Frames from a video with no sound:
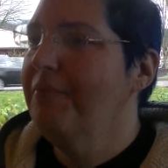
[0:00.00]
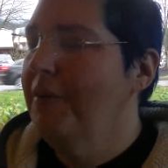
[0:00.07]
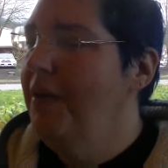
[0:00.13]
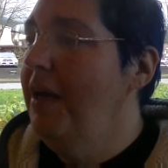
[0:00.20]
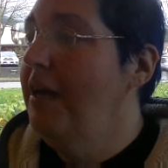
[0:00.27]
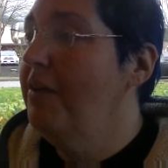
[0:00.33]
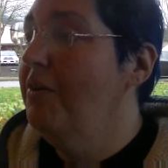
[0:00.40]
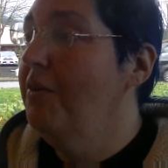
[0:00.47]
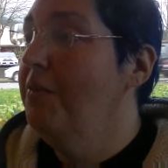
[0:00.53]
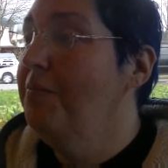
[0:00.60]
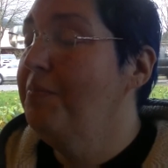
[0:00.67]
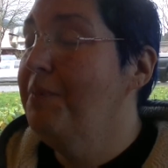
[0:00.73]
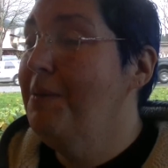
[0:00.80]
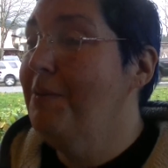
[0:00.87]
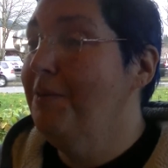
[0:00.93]
And
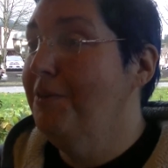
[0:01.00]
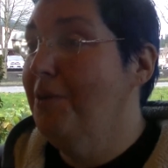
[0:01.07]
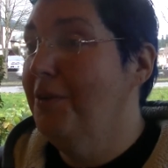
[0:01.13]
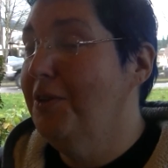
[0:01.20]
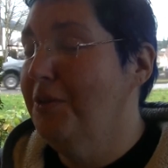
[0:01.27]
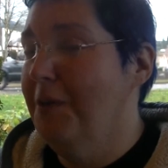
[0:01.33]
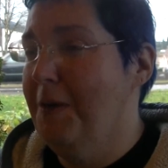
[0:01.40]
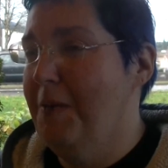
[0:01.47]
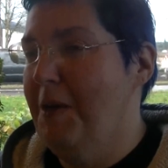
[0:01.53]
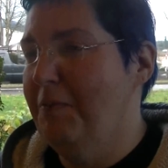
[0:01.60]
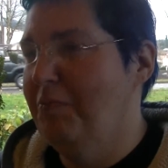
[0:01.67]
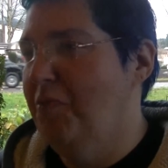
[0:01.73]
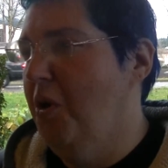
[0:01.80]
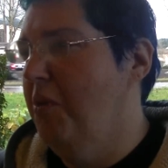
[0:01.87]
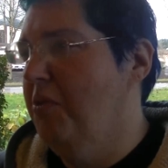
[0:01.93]
people are always talking about
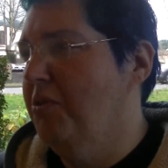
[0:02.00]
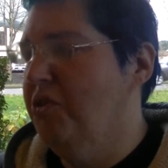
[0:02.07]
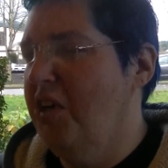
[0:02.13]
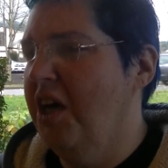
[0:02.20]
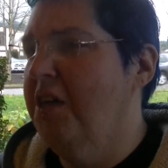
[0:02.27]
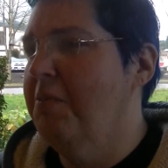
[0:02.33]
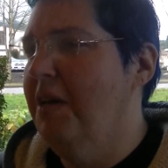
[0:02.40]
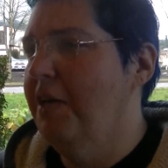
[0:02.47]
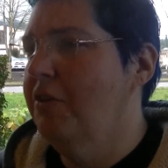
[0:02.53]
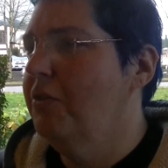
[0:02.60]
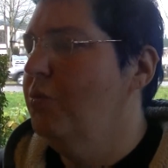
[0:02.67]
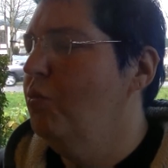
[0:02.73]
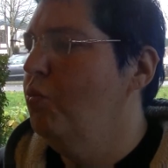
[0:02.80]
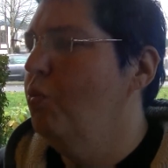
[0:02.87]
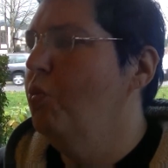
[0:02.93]
those sodomites.
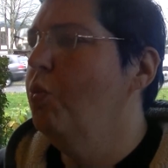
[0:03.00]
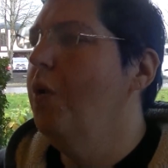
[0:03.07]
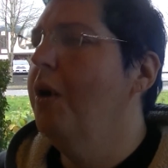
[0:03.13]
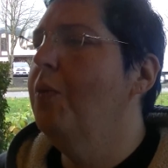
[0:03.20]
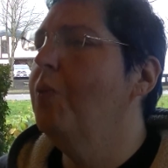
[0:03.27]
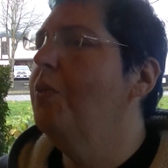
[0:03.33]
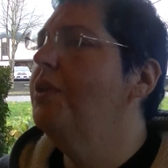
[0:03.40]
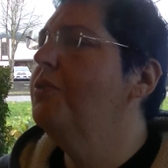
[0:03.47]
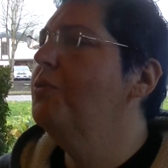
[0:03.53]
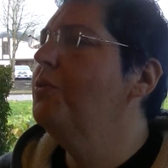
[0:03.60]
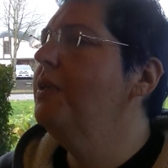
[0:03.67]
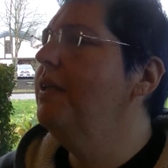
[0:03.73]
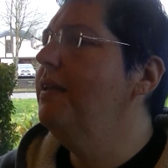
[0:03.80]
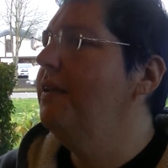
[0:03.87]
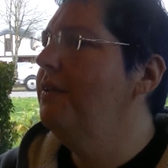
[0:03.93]
What was
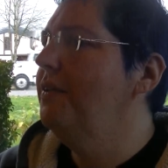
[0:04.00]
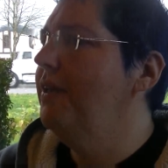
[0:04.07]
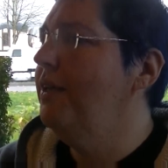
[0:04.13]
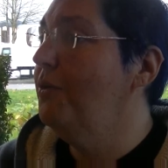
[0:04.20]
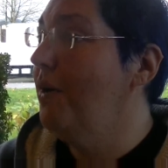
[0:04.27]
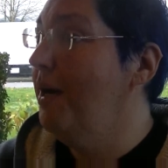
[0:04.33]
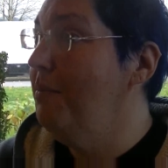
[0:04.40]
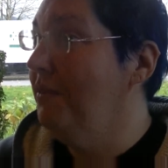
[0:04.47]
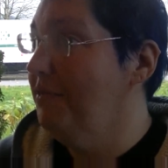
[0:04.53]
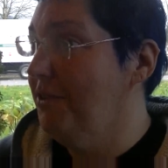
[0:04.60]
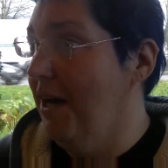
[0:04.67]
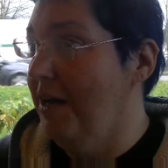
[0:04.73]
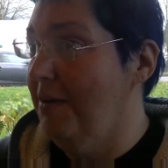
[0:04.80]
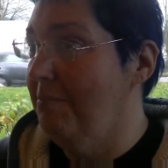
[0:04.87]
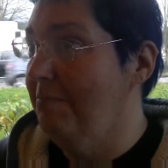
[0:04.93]
really the crime of
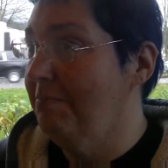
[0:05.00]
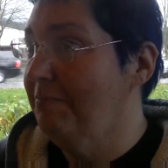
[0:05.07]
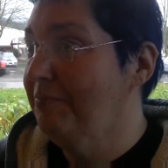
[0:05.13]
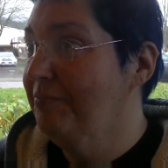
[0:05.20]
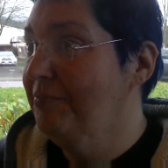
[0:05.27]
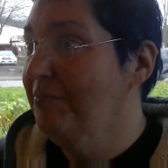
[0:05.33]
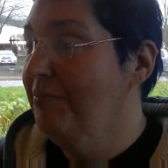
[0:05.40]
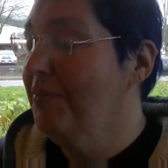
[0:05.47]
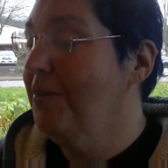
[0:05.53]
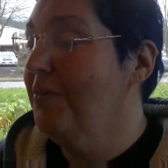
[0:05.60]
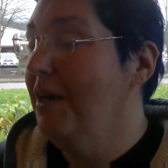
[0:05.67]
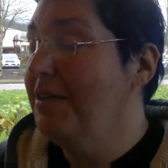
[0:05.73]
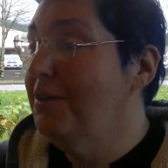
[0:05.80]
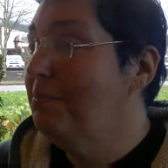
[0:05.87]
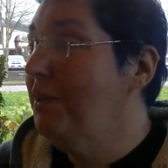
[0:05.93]
Sodom?
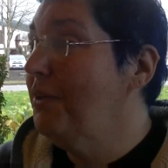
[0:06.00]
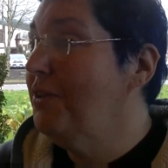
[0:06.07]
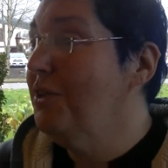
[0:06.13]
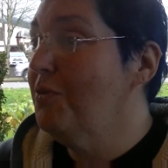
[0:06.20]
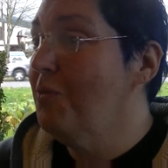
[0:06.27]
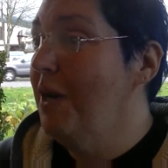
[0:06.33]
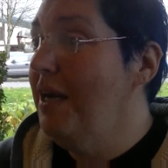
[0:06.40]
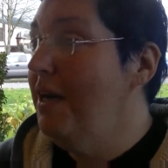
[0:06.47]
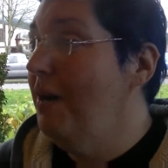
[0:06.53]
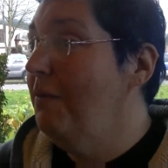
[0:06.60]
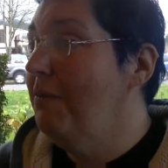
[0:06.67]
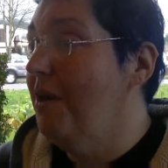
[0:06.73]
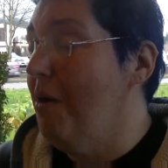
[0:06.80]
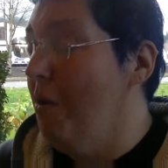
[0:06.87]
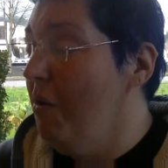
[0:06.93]
God spelled it right out
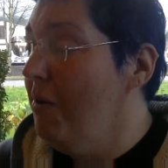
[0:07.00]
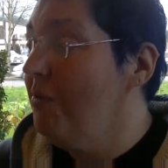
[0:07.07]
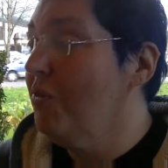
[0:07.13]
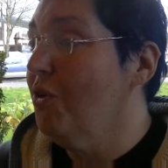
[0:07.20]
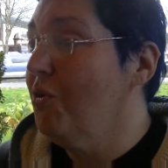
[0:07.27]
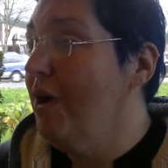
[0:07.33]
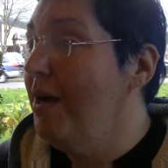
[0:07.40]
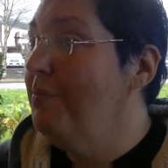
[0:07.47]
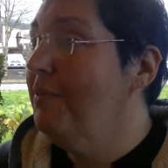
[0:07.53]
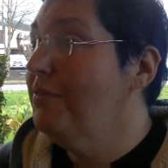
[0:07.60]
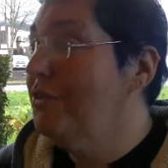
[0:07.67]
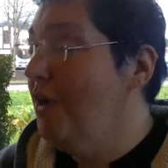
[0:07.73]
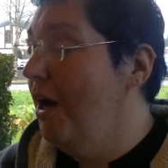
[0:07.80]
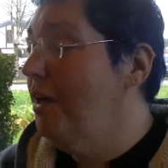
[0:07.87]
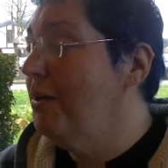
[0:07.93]
there. The crime of
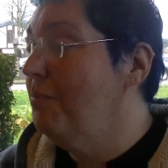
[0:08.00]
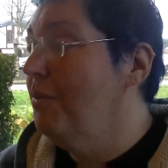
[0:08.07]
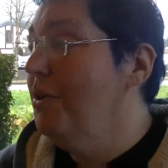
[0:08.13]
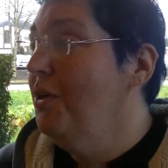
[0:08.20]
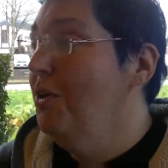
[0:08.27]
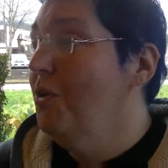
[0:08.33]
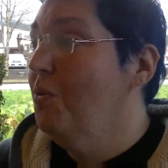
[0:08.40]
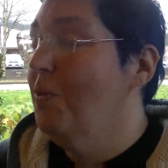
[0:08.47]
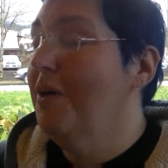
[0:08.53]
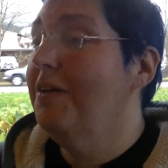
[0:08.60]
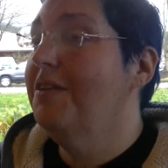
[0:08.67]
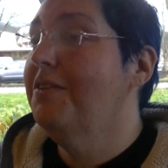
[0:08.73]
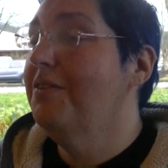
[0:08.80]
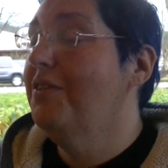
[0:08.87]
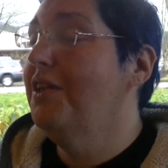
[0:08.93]
Sodom
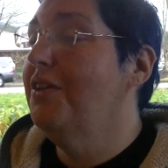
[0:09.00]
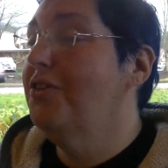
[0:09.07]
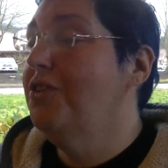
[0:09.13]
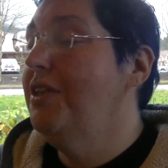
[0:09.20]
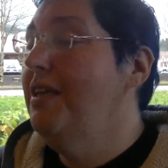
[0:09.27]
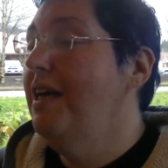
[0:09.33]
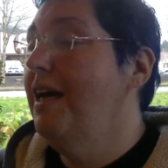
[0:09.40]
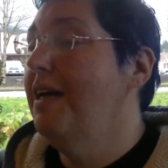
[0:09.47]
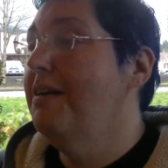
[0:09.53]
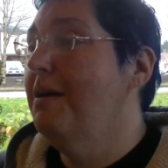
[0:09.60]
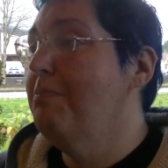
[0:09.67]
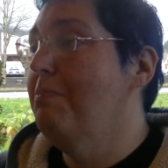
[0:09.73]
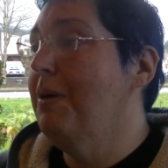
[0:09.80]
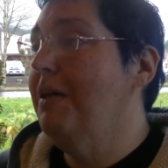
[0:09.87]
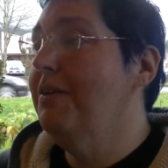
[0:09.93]
was that she had
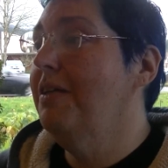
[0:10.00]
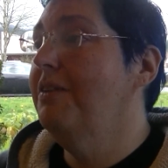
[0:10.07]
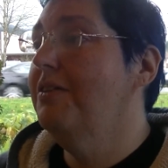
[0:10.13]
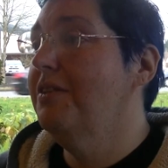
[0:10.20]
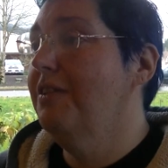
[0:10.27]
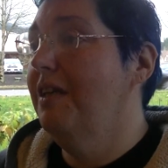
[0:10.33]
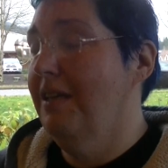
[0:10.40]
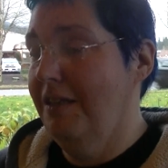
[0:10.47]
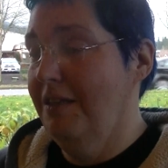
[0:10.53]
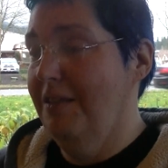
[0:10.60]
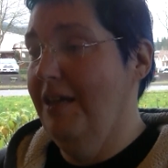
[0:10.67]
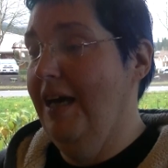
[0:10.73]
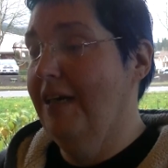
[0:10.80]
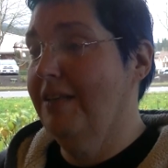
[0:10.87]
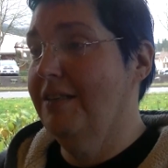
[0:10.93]
abundance and
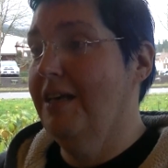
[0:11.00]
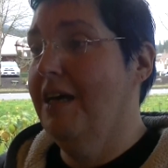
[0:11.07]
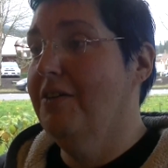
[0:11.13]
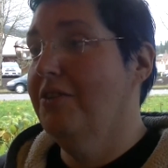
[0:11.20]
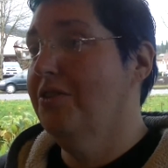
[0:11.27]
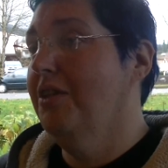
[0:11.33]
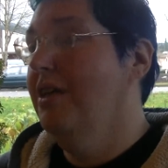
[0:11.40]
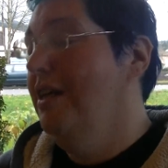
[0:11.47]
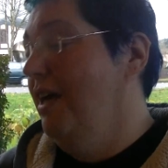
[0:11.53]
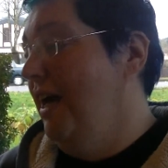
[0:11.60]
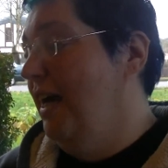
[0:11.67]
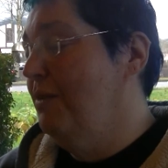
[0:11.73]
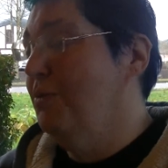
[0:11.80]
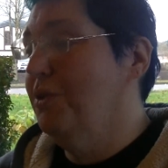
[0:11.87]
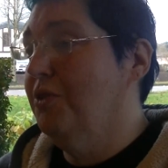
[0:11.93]
excess
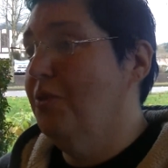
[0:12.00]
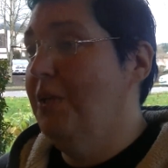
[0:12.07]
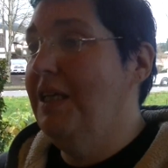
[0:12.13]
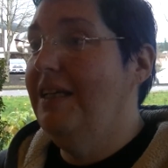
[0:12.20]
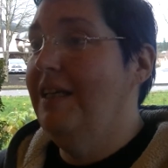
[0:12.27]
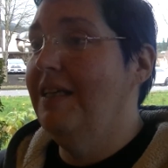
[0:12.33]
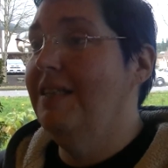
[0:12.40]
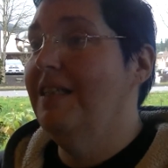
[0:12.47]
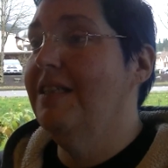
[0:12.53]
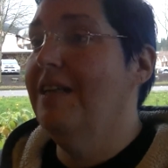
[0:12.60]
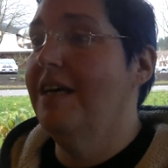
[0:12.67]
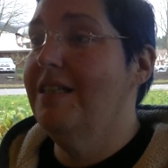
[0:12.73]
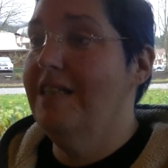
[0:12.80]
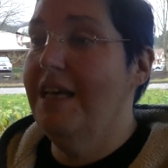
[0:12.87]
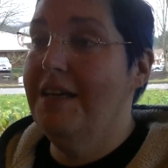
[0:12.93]
and was greedy and did not
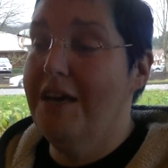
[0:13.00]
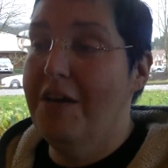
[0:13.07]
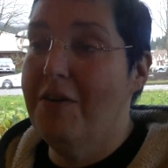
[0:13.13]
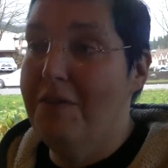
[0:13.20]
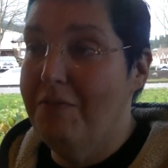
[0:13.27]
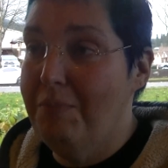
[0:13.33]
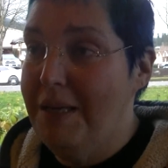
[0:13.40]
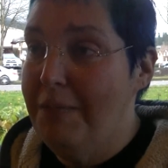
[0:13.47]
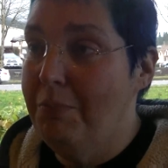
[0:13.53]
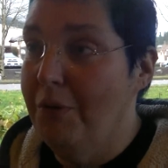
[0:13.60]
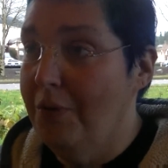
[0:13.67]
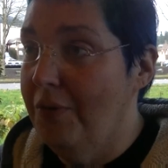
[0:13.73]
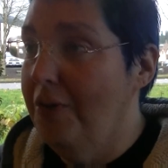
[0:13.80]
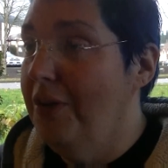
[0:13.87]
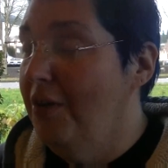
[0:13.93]
take care of
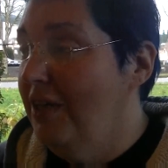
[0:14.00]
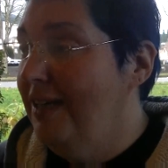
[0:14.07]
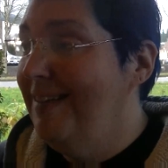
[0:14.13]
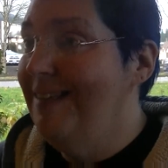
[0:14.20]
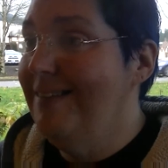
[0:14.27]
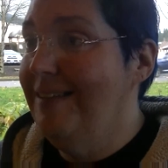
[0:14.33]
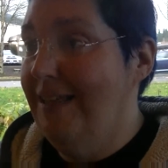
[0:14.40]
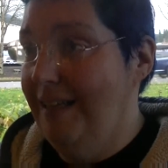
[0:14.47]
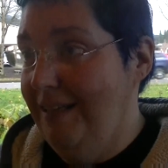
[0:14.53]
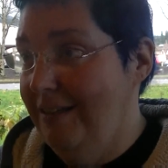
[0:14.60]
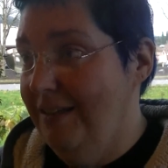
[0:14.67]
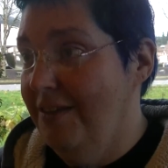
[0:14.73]
people in need.